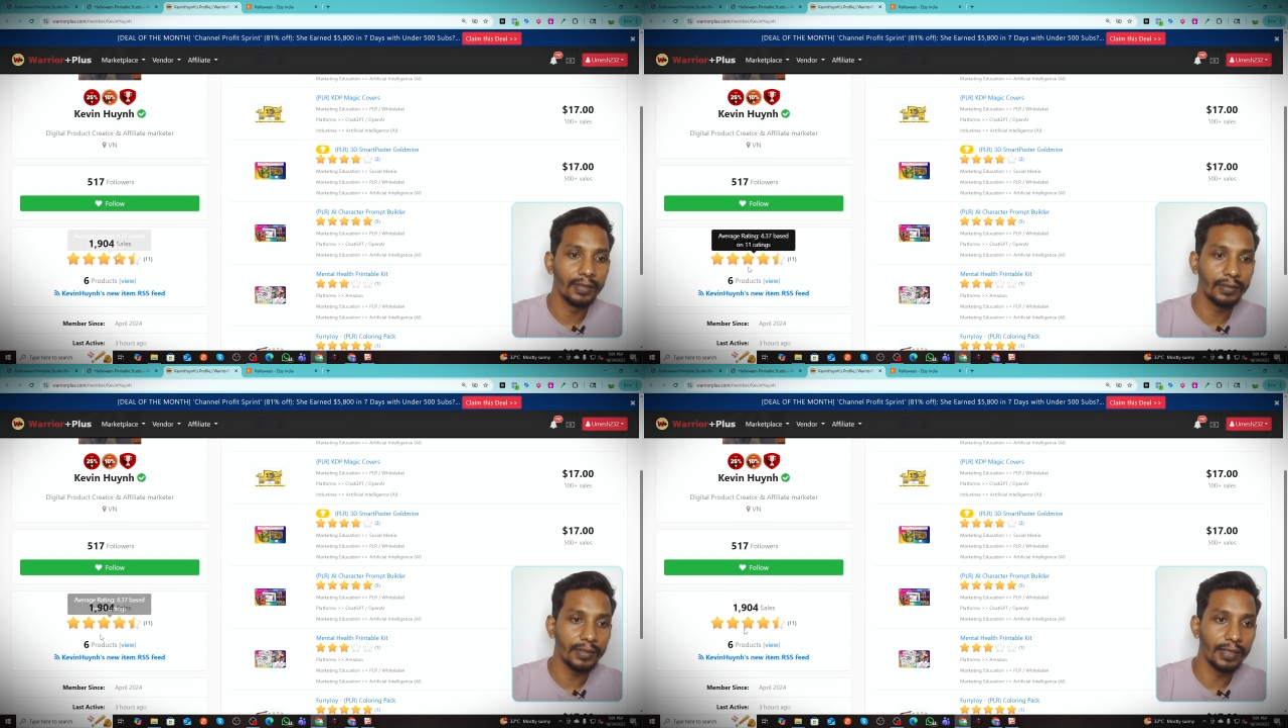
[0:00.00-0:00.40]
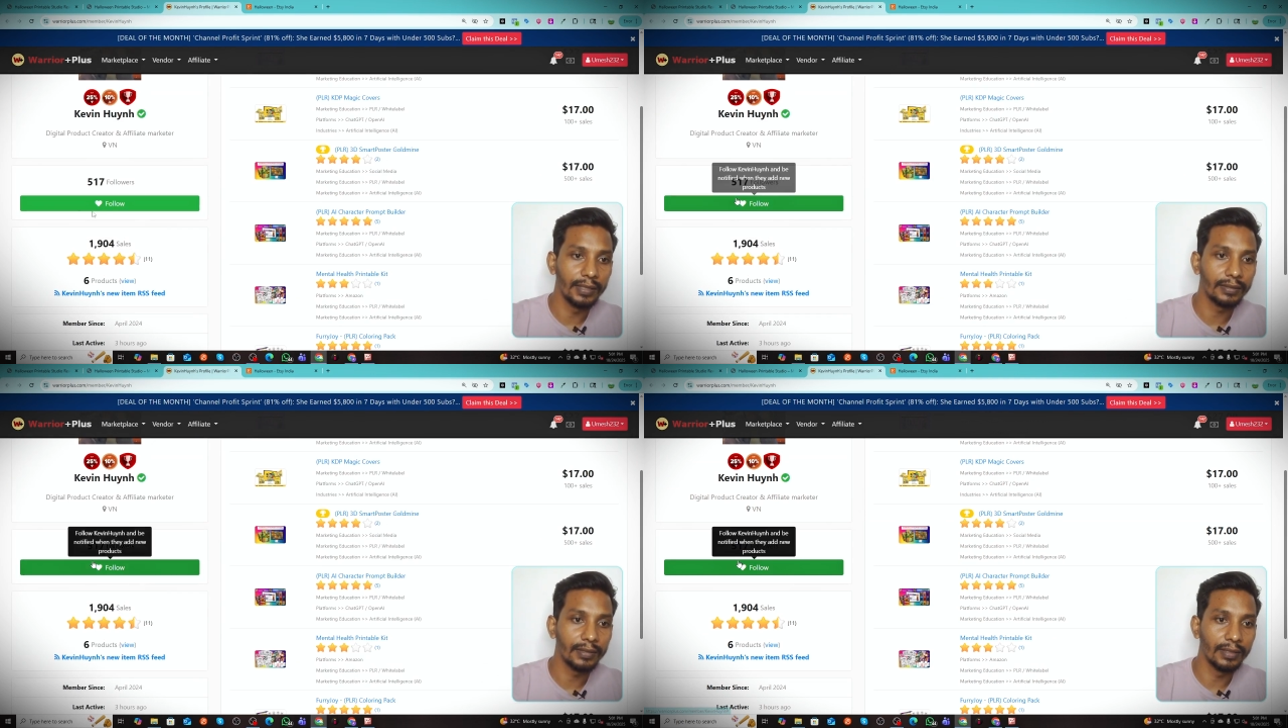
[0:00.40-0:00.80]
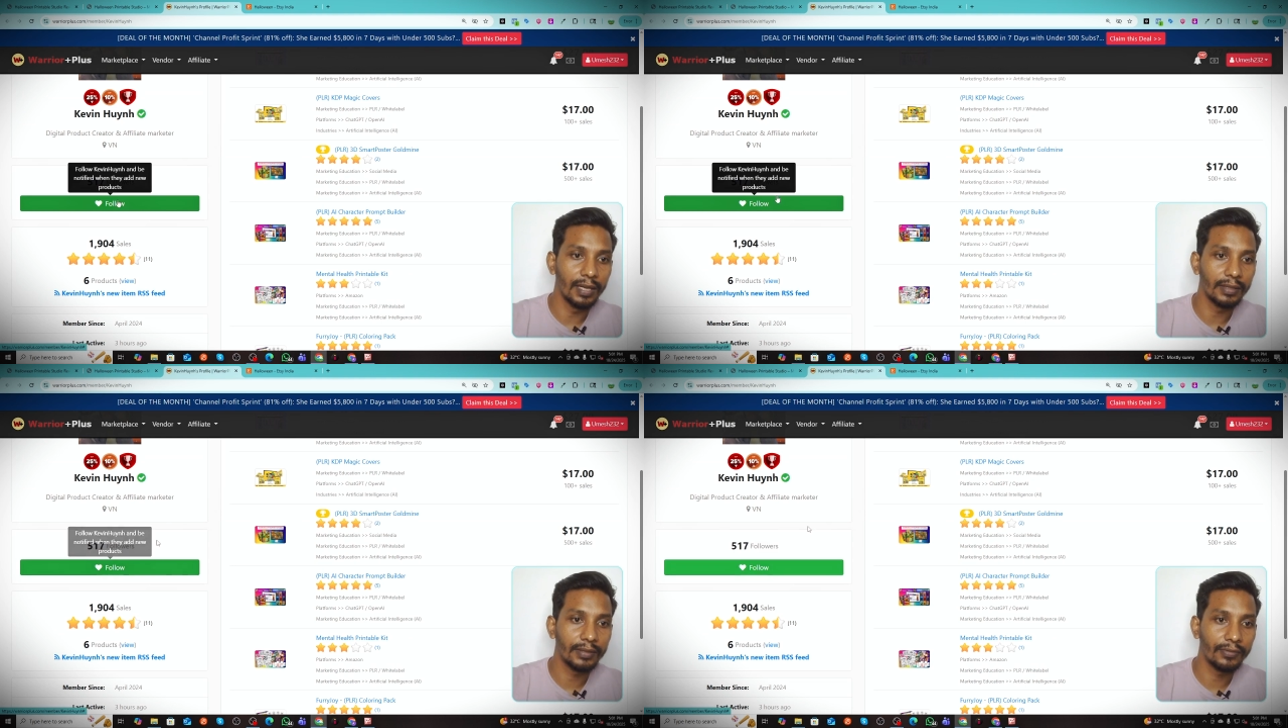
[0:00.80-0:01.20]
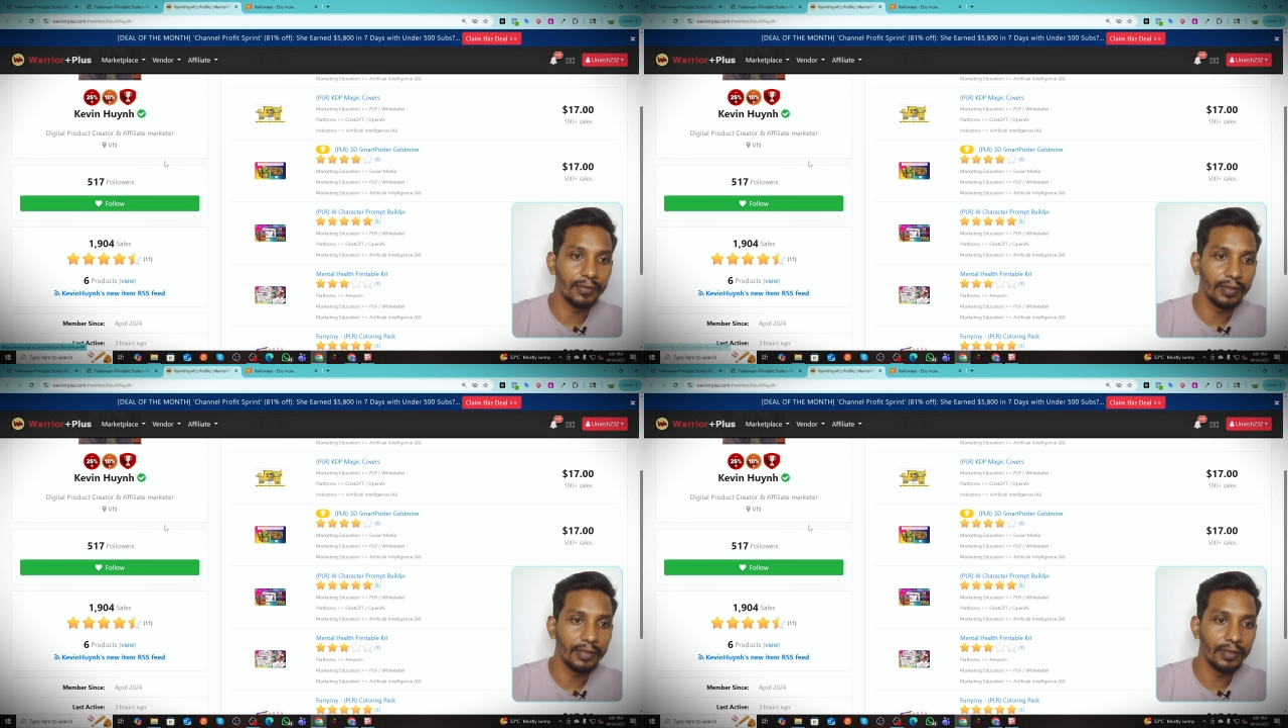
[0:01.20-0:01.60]
Okay, it's not
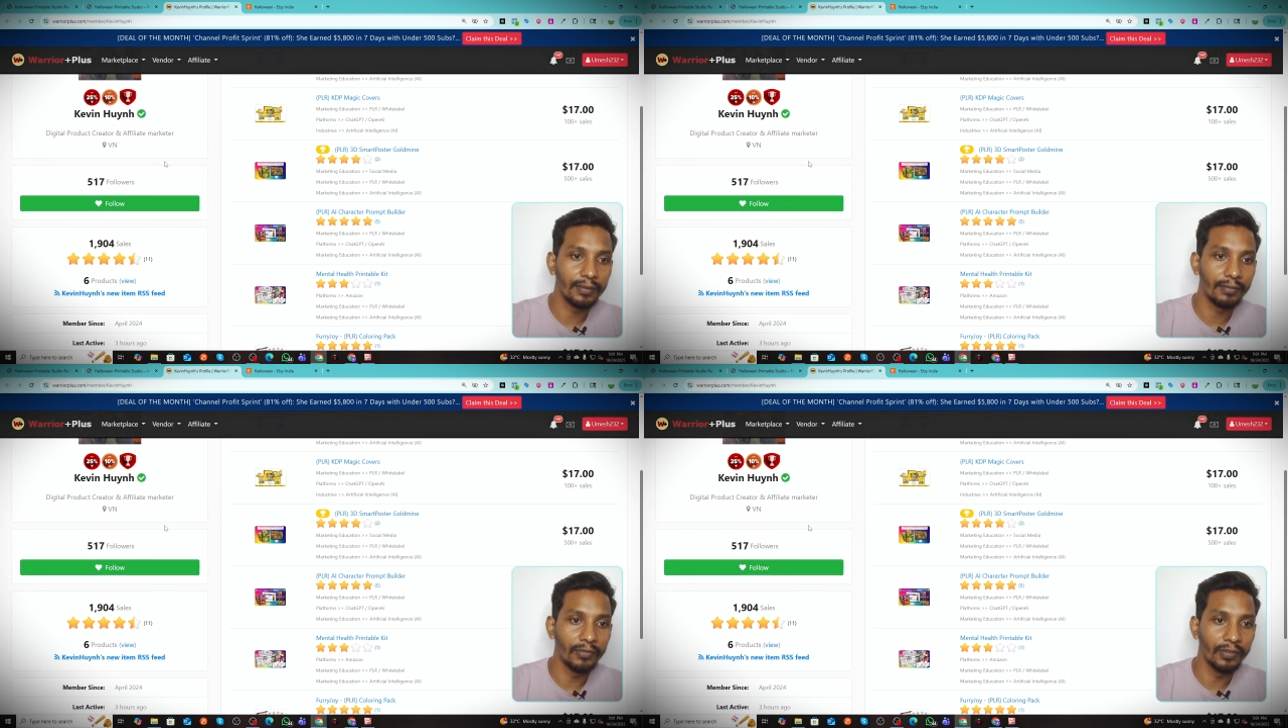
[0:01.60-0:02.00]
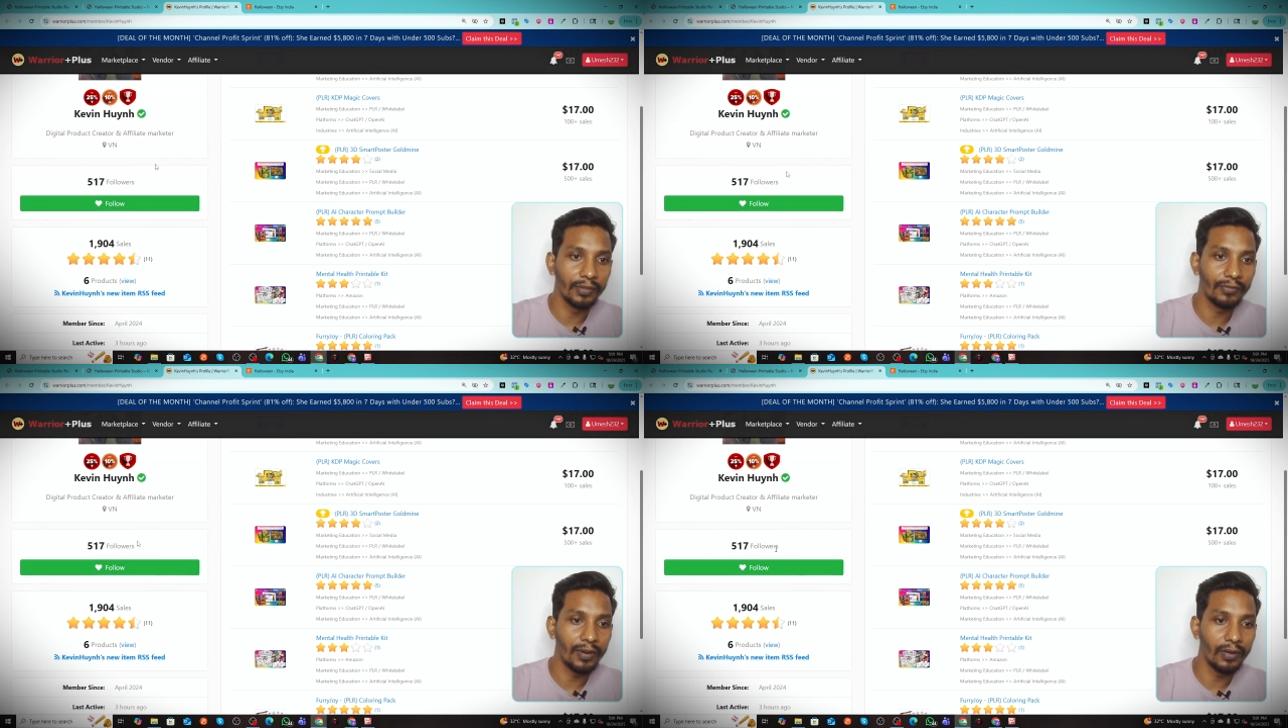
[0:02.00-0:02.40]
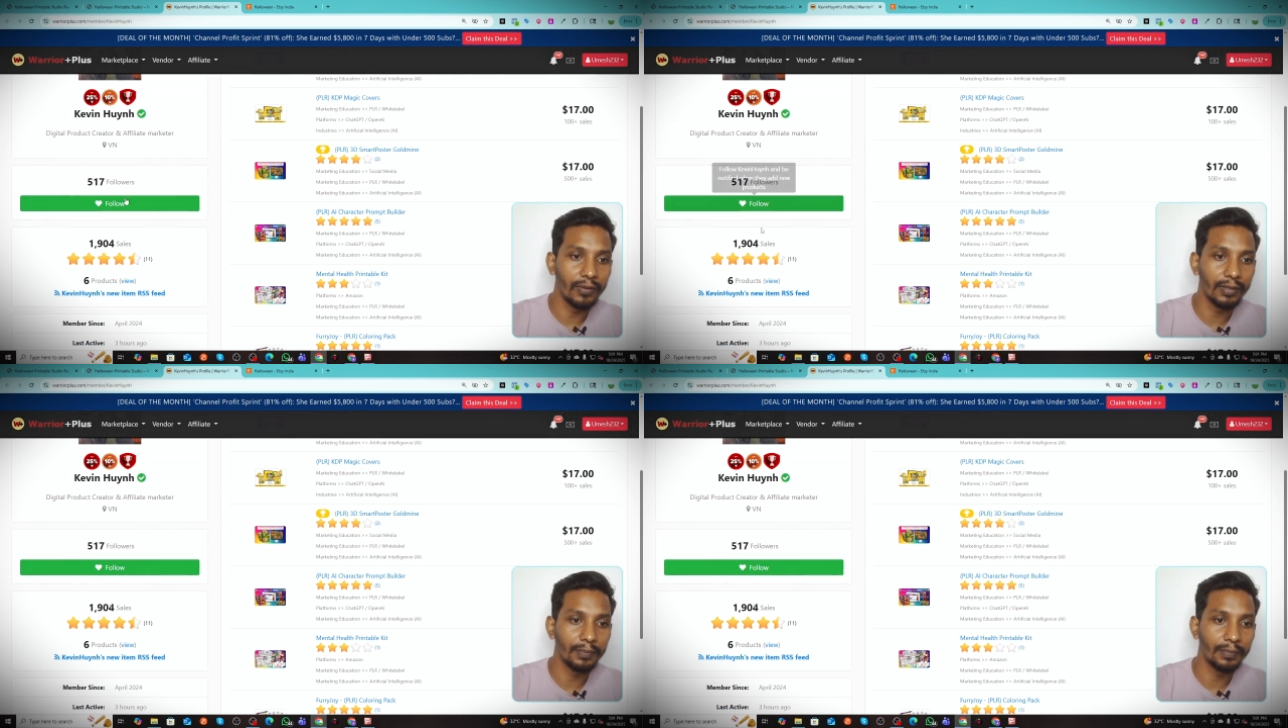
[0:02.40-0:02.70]
for more follower,